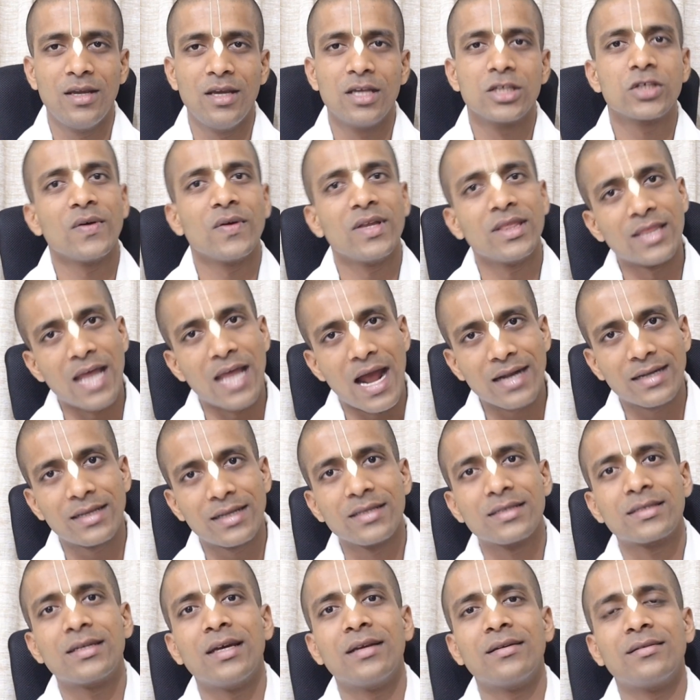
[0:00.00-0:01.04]
So, when that
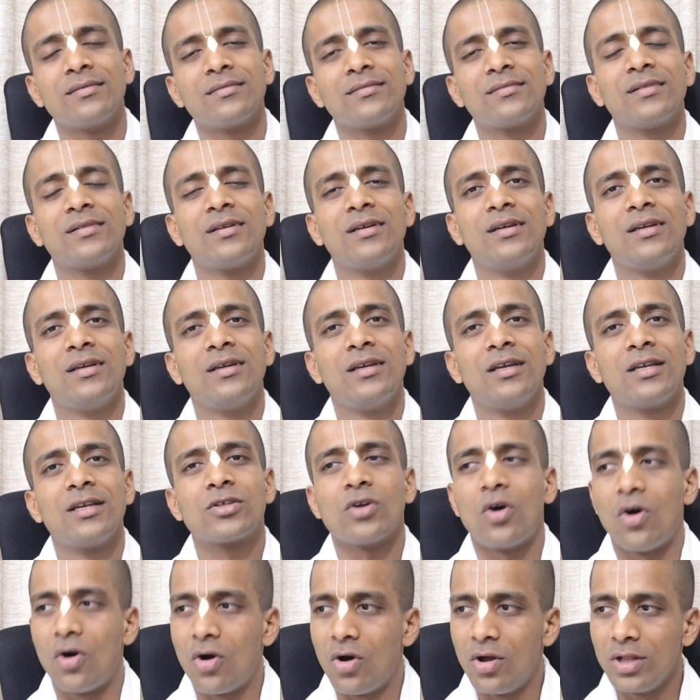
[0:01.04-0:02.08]
is done,
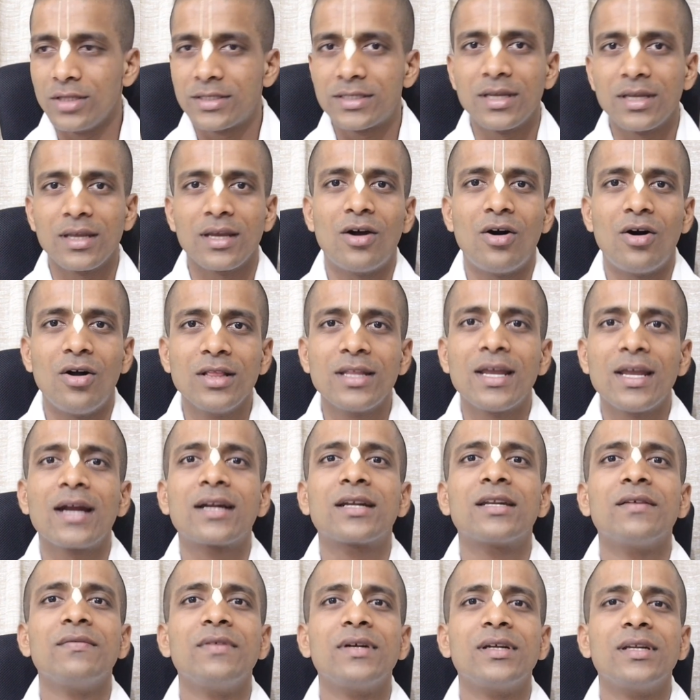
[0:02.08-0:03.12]
so all, all the
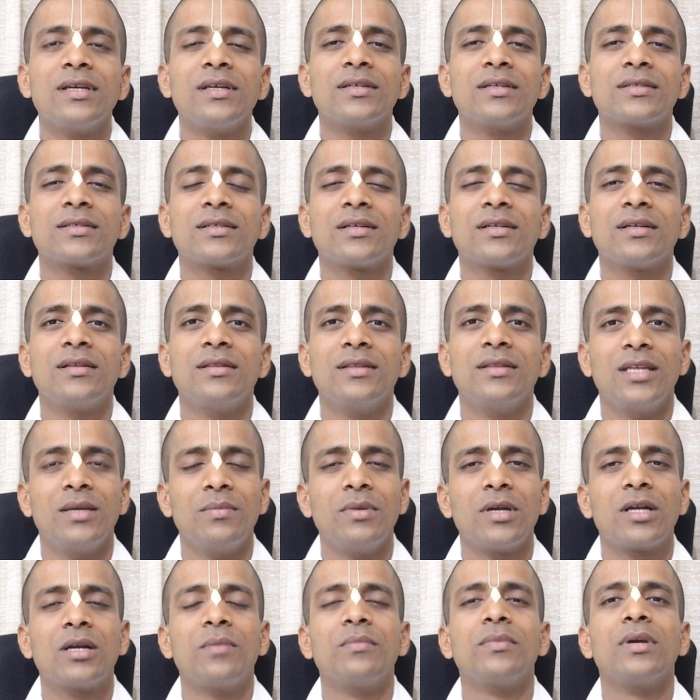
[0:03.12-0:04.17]
activities they
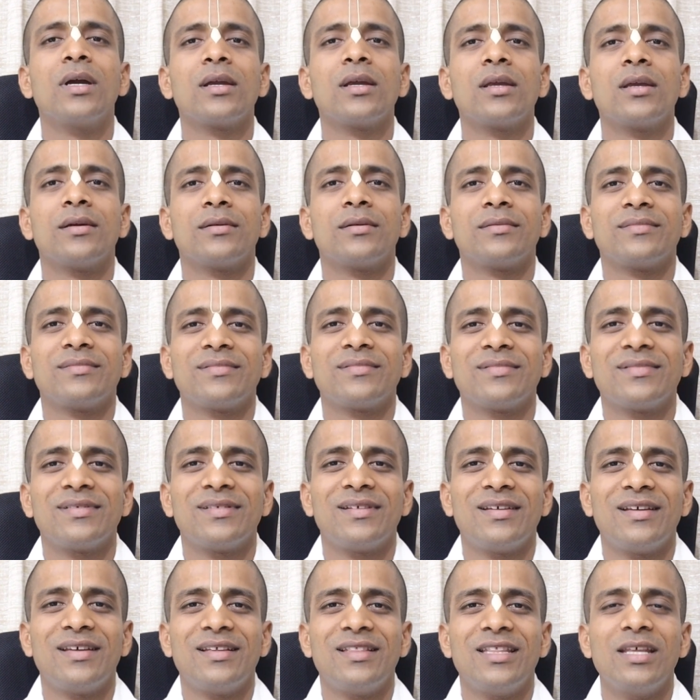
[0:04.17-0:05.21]
become yajna,
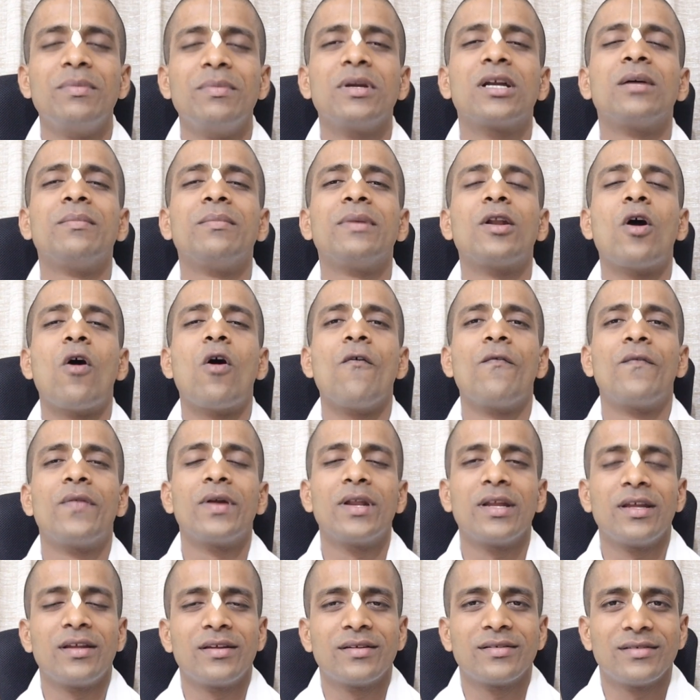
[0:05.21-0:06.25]
they become an
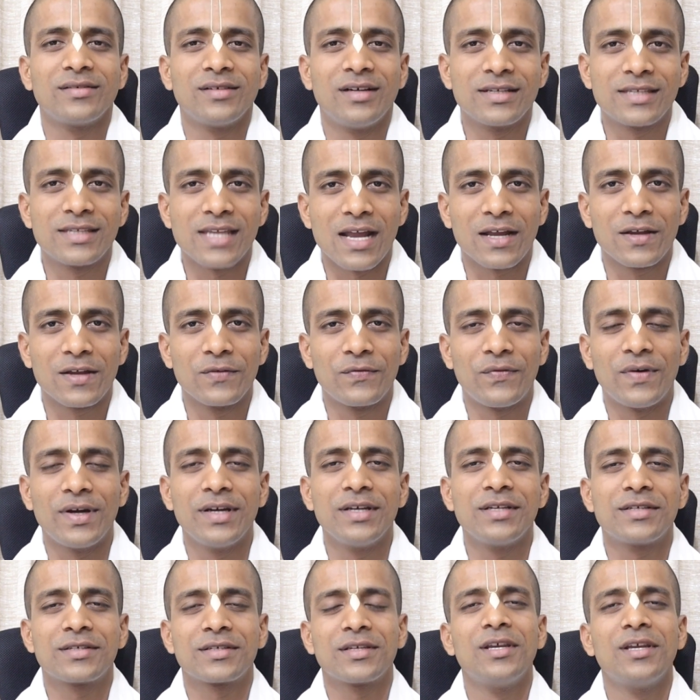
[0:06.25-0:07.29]
offering, a
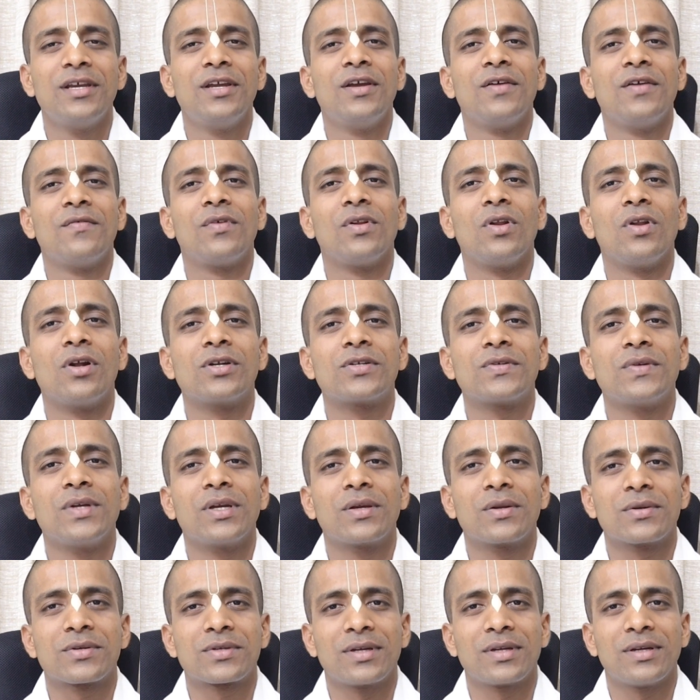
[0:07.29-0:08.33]
sacrifice for Lord Sri
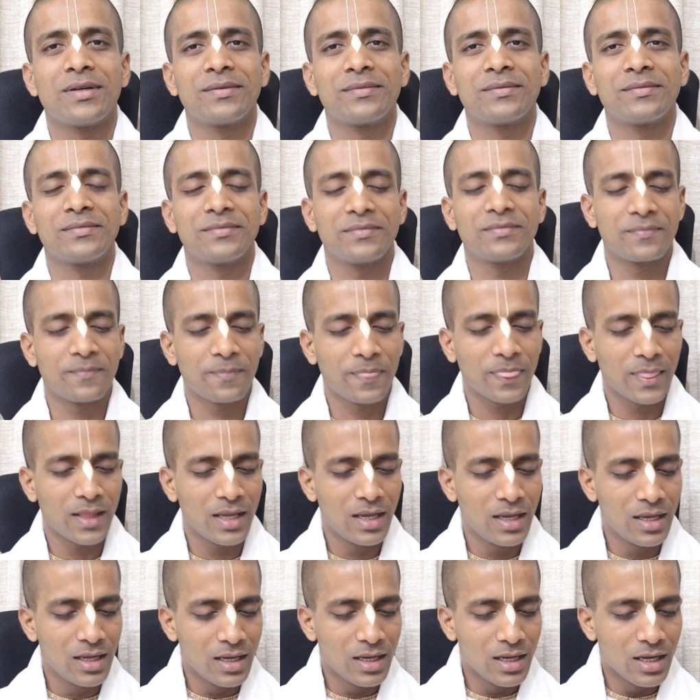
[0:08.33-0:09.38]
Krishna. Hmm.
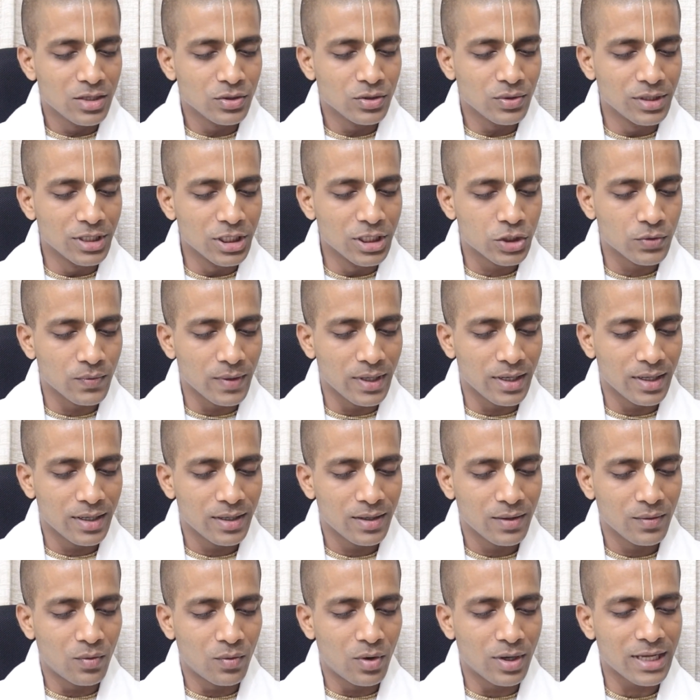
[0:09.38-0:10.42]
So, in this way,
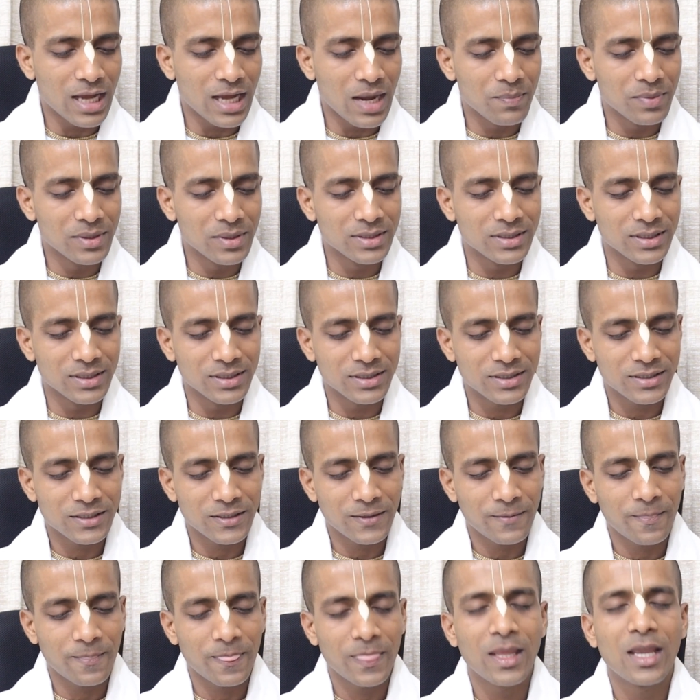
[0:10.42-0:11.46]
what happens is
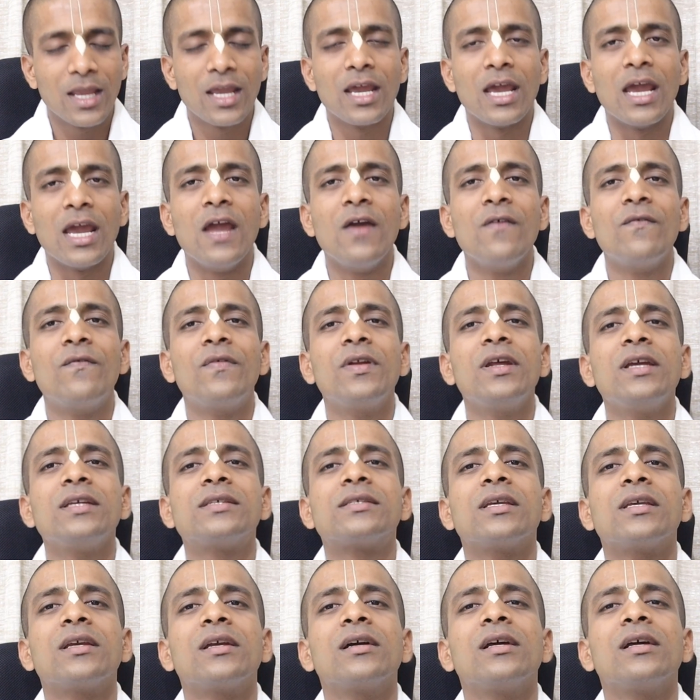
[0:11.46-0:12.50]
every
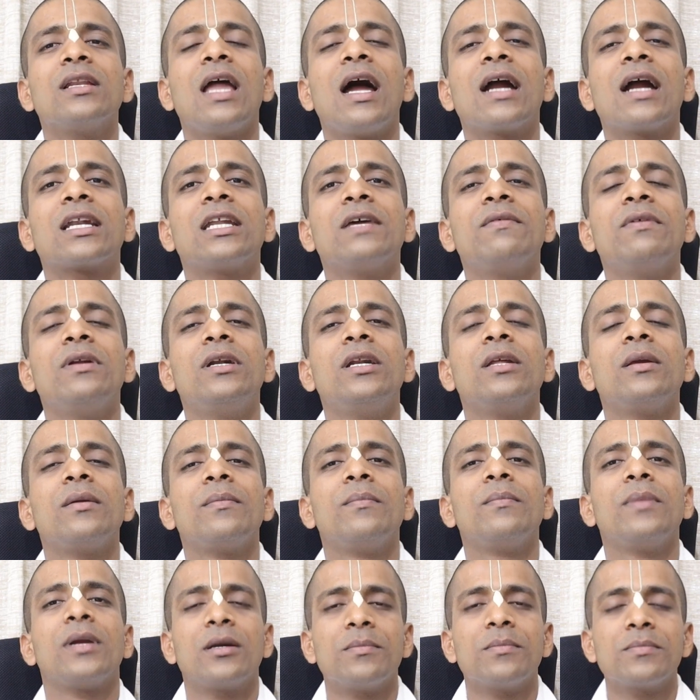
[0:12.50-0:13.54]
single activity
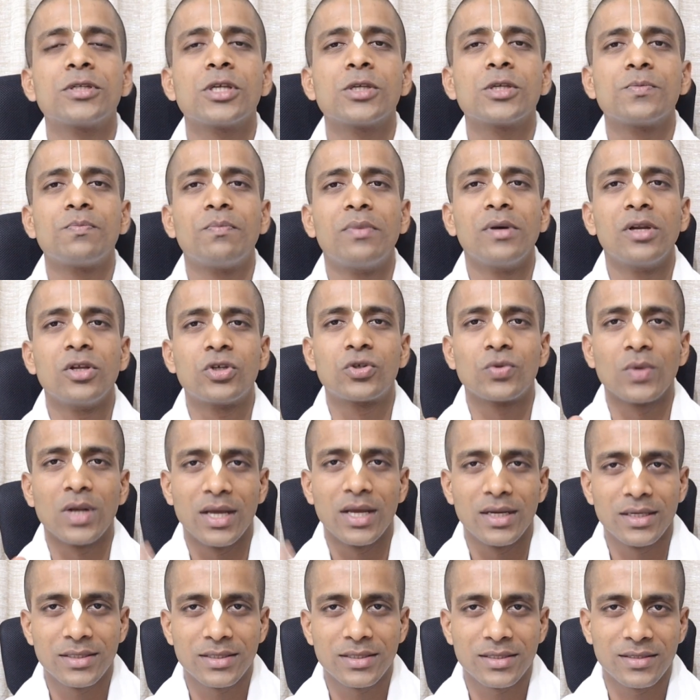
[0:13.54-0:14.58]
becomes
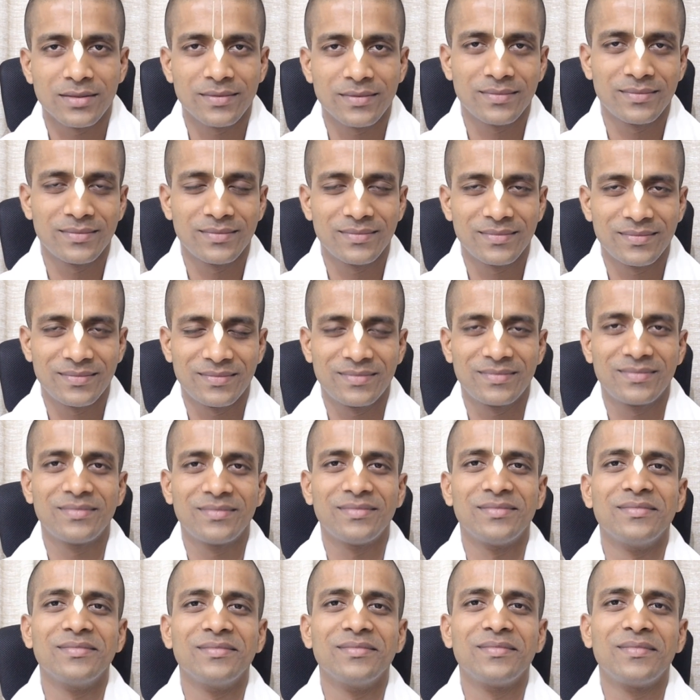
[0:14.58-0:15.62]
spiritualized.
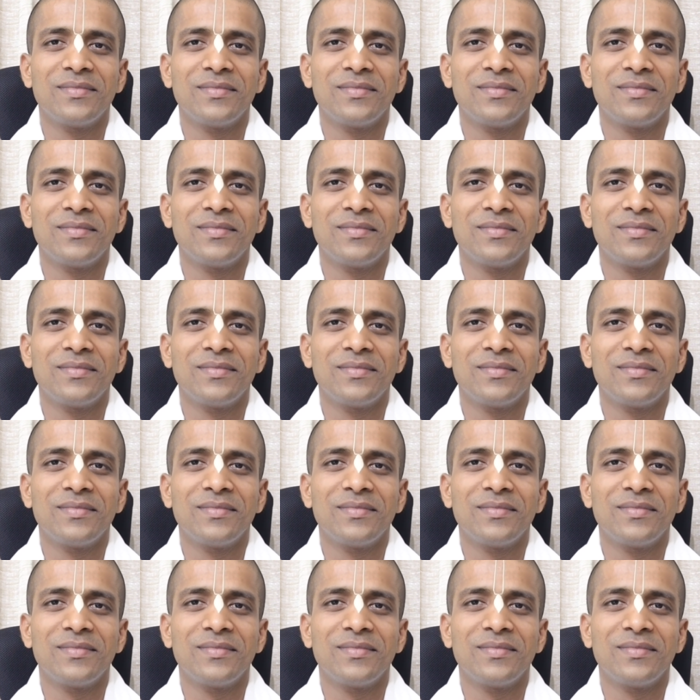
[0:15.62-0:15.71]
Hmm.